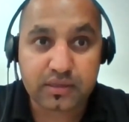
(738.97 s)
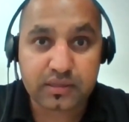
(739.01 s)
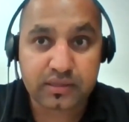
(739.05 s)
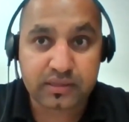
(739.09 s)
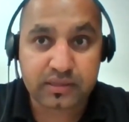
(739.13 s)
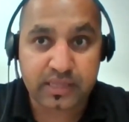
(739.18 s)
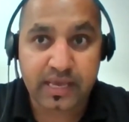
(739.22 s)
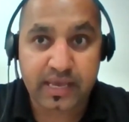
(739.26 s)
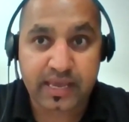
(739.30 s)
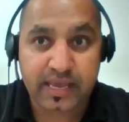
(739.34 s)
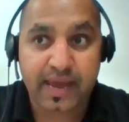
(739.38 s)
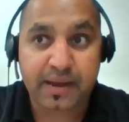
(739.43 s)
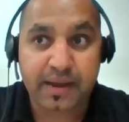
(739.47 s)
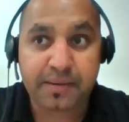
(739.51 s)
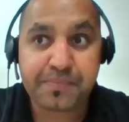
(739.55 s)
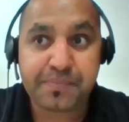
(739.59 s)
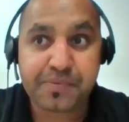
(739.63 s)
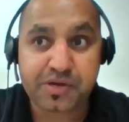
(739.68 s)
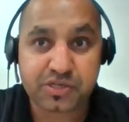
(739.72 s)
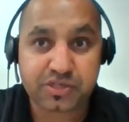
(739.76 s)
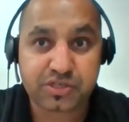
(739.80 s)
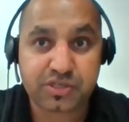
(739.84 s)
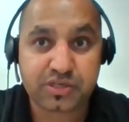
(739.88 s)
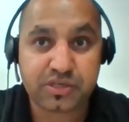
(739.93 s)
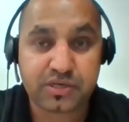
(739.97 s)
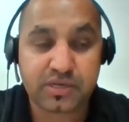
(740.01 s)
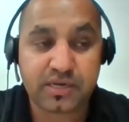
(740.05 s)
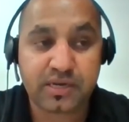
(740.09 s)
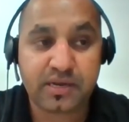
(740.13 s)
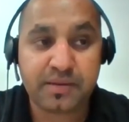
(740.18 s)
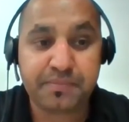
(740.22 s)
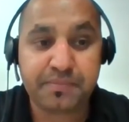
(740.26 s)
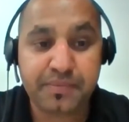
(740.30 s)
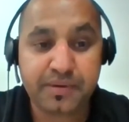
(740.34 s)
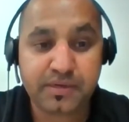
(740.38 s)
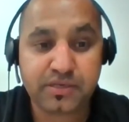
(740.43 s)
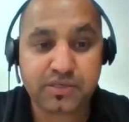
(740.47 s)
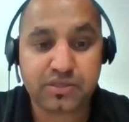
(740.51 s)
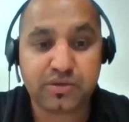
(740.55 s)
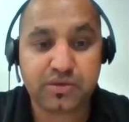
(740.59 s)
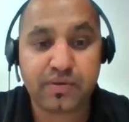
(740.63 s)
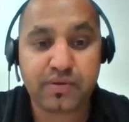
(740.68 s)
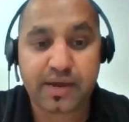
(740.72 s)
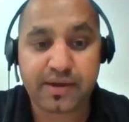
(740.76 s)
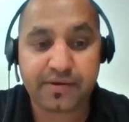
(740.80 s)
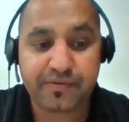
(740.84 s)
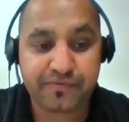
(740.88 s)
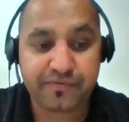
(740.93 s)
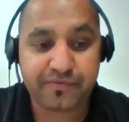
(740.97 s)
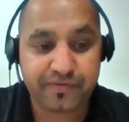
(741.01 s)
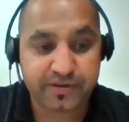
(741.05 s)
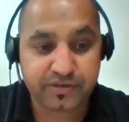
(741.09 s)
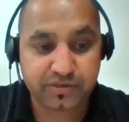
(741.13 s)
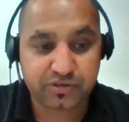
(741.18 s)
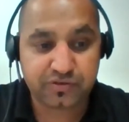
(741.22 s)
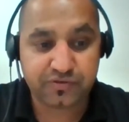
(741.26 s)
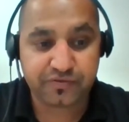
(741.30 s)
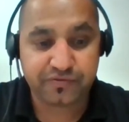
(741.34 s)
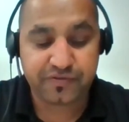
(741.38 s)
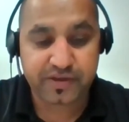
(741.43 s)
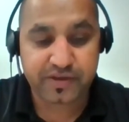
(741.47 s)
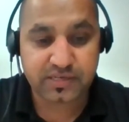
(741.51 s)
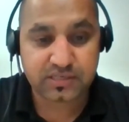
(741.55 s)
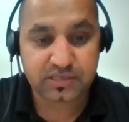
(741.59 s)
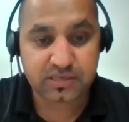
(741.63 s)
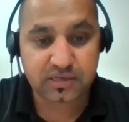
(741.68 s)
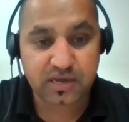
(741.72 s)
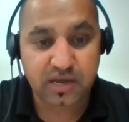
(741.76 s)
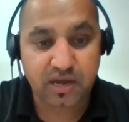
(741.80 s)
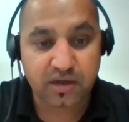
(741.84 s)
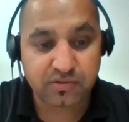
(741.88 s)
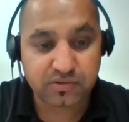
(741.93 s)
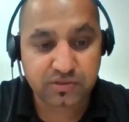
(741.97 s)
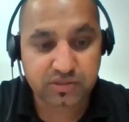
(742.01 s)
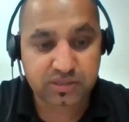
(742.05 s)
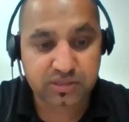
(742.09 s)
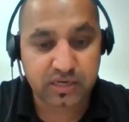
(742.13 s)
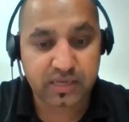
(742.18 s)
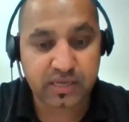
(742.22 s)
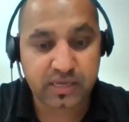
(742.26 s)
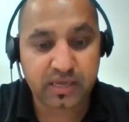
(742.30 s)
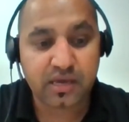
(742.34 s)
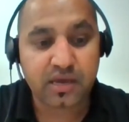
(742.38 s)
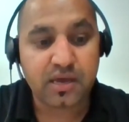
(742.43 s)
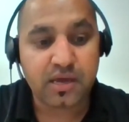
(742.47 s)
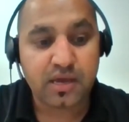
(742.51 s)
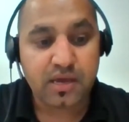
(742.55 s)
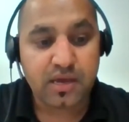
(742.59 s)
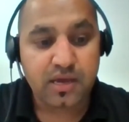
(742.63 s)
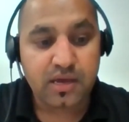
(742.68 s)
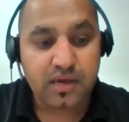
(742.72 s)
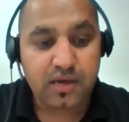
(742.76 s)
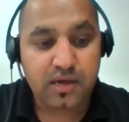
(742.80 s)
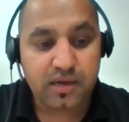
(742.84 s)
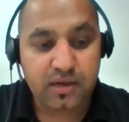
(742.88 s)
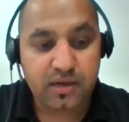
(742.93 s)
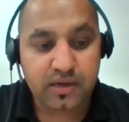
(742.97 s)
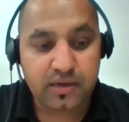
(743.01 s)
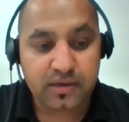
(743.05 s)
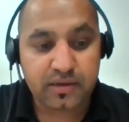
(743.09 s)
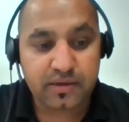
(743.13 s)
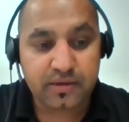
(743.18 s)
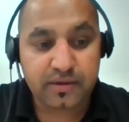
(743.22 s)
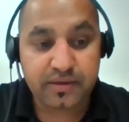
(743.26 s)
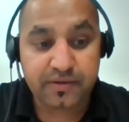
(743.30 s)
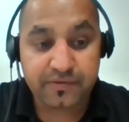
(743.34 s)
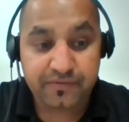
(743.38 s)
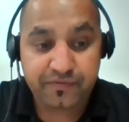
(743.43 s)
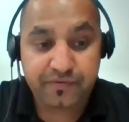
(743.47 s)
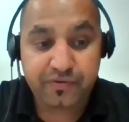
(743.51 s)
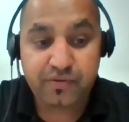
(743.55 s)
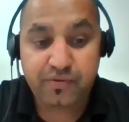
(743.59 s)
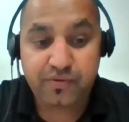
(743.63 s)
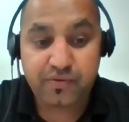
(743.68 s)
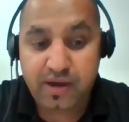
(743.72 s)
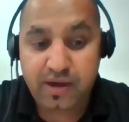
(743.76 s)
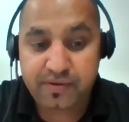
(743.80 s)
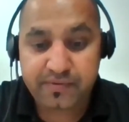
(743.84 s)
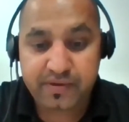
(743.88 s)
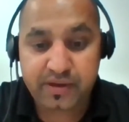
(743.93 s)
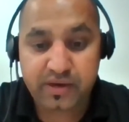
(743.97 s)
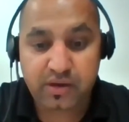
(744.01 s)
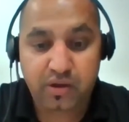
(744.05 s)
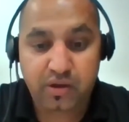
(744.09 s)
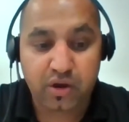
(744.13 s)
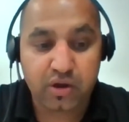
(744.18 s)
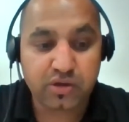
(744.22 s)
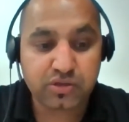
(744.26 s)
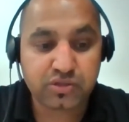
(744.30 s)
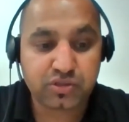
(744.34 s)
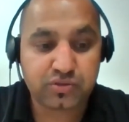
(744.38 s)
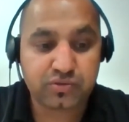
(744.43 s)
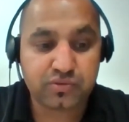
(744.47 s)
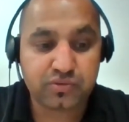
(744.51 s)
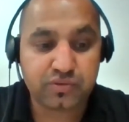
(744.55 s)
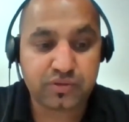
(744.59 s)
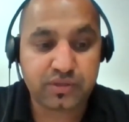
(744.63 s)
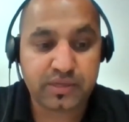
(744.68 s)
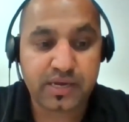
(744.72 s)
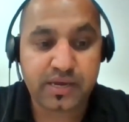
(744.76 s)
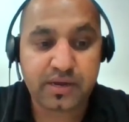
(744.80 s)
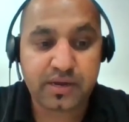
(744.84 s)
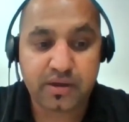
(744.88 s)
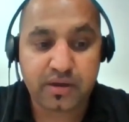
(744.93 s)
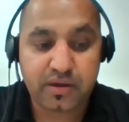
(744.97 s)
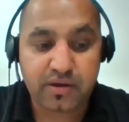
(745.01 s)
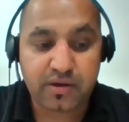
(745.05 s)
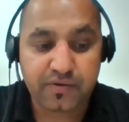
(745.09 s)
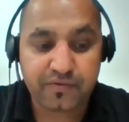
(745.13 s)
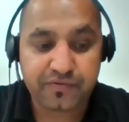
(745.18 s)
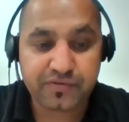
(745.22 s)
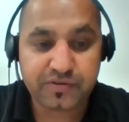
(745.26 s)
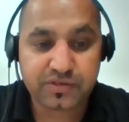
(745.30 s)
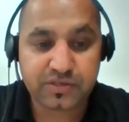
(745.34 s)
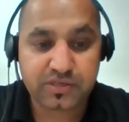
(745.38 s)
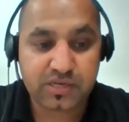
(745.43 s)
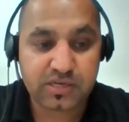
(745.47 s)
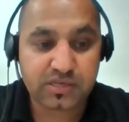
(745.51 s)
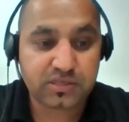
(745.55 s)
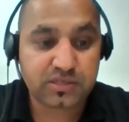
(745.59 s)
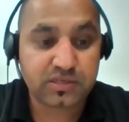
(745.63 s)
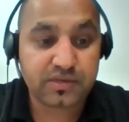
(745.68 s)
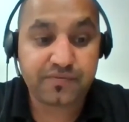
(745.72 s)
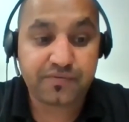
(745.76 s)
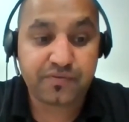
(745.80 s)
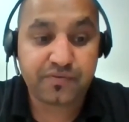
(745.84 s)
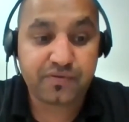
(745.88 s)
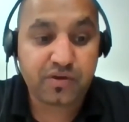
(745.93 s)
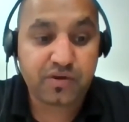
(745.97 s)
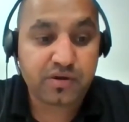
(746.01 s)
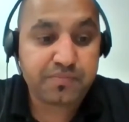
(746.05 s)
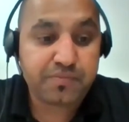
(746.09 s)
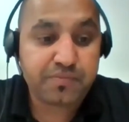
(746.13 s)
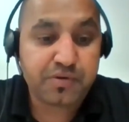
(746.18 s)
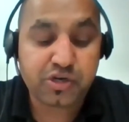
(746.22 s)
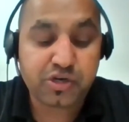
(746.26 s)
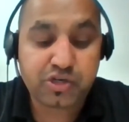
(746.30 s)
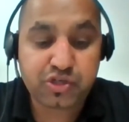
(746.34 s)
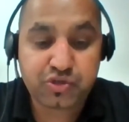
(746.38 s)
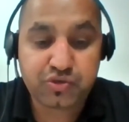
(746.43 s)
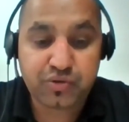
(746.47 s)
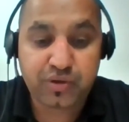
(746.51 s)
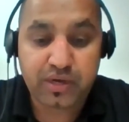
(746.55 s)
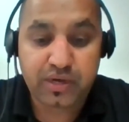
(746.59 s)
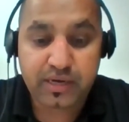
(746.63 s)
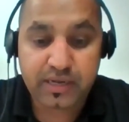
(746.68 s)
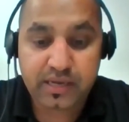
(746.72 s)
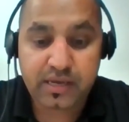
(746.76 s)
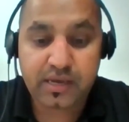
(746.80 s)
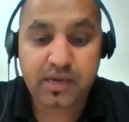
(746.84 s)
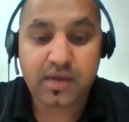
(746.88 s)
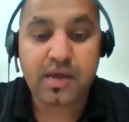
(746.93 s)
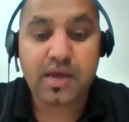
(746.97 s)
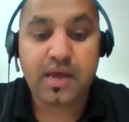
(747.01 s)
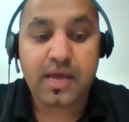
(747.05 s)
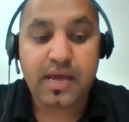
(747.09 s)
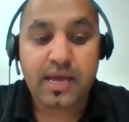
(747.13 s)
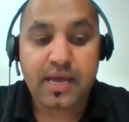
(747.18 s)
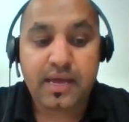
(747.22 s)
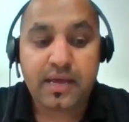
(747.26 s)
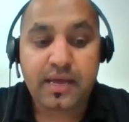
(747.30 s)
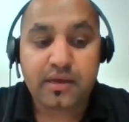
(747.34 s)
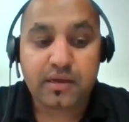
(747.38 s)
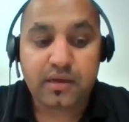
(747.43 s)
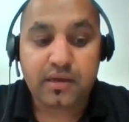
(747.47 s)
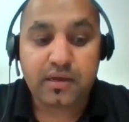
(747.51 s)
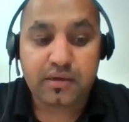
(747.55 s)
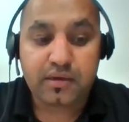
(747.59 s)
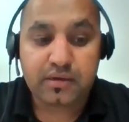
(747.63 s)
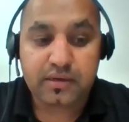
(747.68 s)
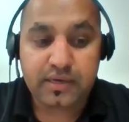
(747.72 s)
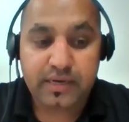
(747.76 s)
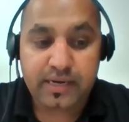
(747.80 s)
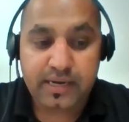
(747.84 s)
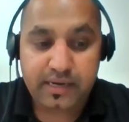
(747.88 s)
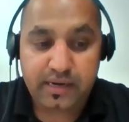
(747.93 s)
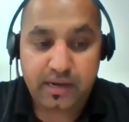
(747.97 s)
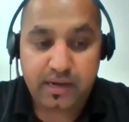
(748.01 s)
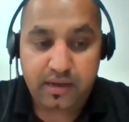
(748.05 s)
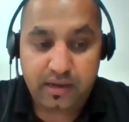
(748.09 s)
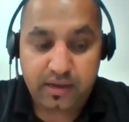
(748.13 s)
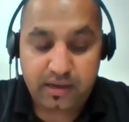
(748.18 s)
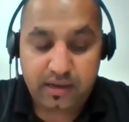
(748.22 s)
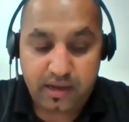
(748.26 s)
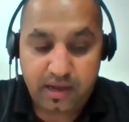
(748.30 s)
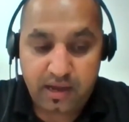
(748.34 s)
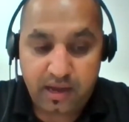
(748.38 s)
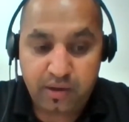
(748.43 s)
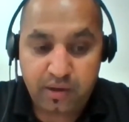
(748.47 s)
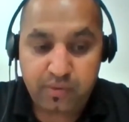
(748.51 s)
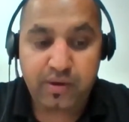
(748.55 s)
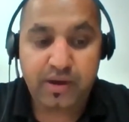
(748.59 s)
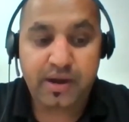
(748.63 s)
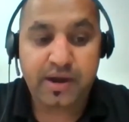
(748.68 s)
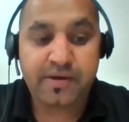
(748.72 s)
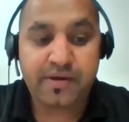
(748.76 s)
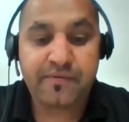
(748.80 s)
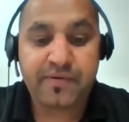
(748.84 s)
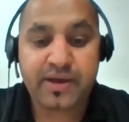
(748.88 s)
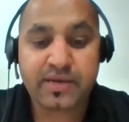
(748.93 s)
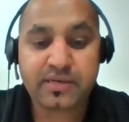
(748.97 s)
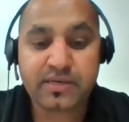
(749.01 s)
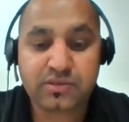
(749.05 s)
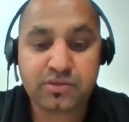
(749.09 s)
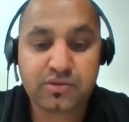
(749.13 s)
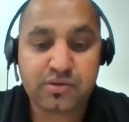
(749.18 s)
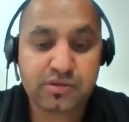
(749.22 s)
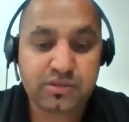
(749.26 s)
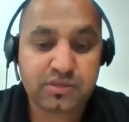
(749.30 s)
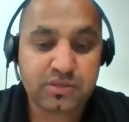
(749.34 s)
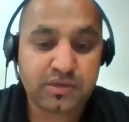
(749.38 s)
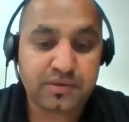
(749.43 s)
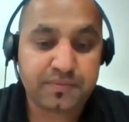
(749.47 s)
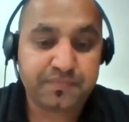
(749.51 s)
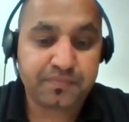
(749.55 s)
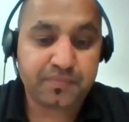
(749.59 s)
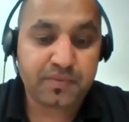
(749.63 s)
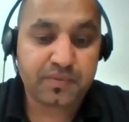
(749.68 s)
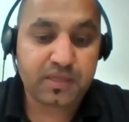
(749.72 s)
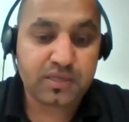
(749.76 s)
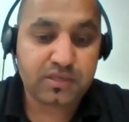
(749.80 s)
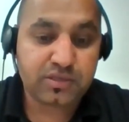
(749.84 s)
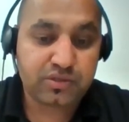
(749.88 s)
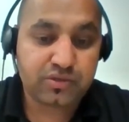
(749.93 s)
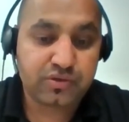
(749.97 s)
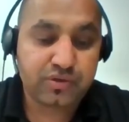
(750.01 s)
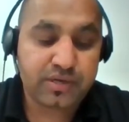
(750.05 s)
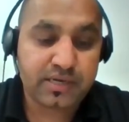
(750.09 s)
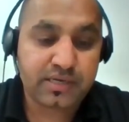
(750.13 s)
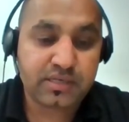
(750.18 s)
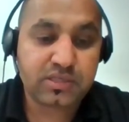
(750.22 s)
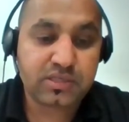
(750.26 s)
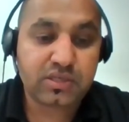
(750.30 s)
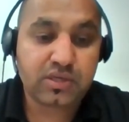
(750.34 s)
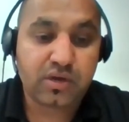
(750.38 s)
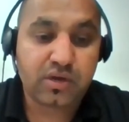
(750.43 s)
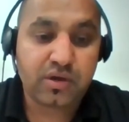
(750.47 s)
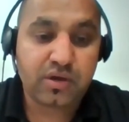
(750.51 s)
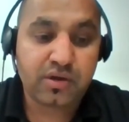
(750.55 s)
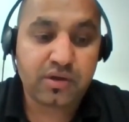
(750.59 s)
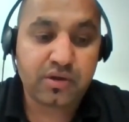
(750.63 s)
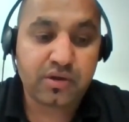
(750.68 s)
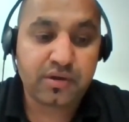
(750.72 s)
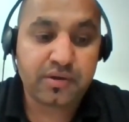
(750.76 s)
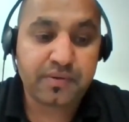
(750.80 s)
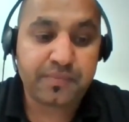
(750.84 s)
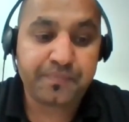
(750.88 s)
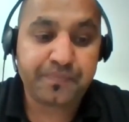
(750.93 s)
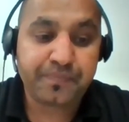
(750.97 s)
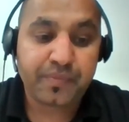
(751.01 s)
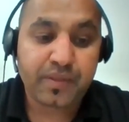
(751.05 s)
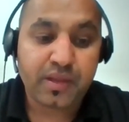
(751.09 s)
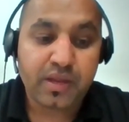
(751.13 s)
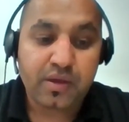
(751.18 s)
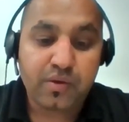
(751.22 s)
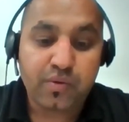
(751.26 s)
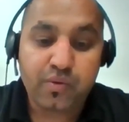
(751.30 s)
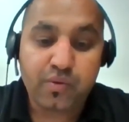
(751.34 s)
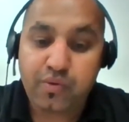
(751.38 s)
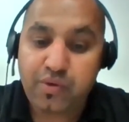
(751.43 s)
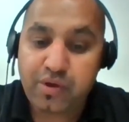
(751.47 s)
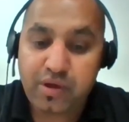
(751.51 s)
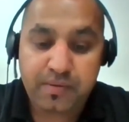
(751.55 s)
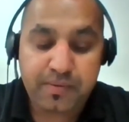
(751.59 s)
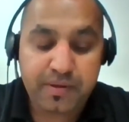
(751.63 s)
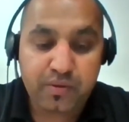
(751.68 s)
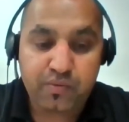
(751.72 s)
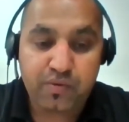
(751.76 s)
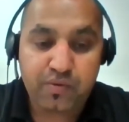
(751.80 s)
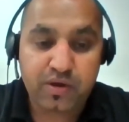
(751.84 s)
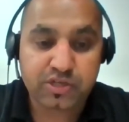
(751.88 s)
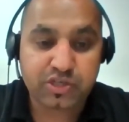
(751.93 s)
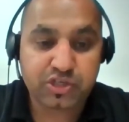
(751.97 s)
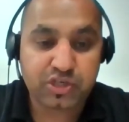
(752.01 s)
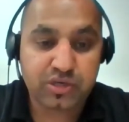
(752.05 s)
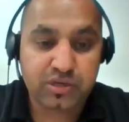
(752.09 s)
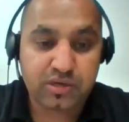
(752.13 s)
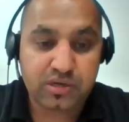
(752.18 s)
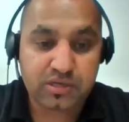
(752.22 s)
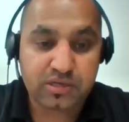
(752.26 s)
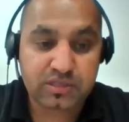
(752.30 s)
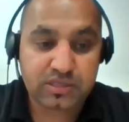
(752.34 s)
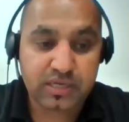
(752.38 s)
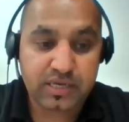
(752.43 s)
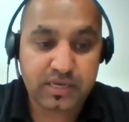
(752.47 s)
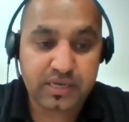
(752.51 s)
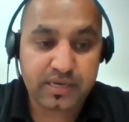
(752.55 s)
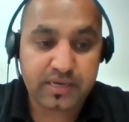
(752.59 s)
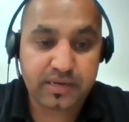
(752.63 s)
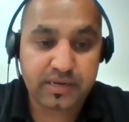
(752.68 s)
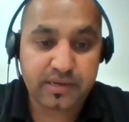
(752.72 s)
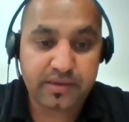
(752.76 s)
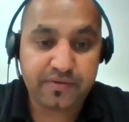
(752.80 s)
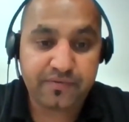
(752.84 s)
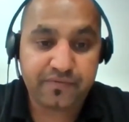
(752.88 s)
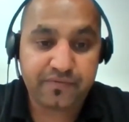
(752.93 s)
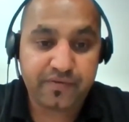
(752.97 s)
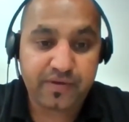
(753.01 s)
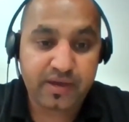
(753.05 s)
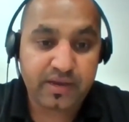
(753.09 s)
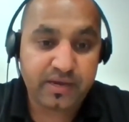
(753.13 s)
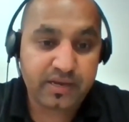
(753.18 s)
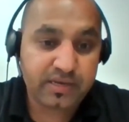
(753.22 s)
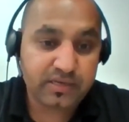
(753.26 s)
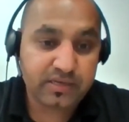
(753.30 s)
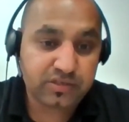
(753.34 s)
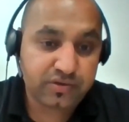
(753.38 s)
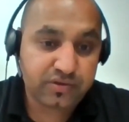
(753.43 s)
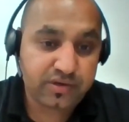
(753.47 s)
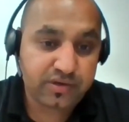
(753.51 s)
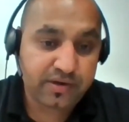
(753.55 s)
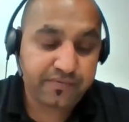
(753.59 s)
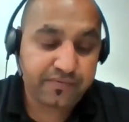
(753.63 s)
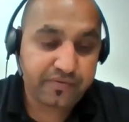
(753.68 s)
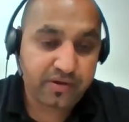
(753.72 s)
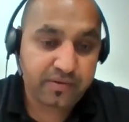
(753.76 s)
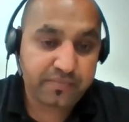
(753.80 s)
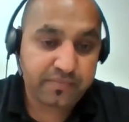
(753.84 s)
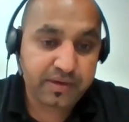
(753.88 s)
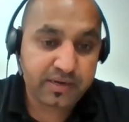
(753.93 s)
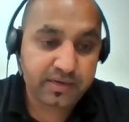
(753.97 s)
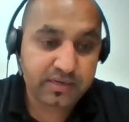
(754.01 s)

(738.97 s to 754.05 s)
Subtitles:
they can personally meet you and face-to-face counseling if you are very close to their offices, if not virtually. I will advise those students or whoever watching us here, if any student from